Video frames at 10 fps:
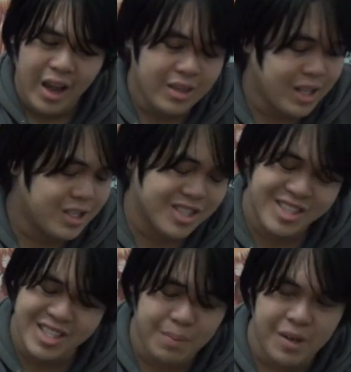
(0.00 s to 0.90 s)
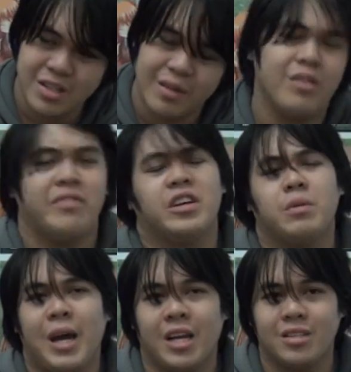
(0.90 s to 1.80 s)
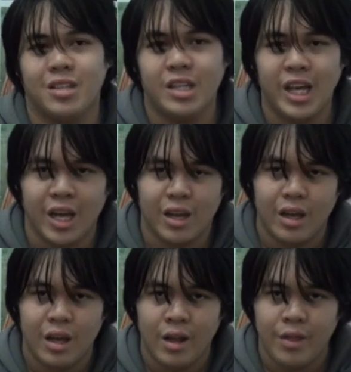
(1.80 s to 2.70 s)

and then just disappears off the field back into the deck.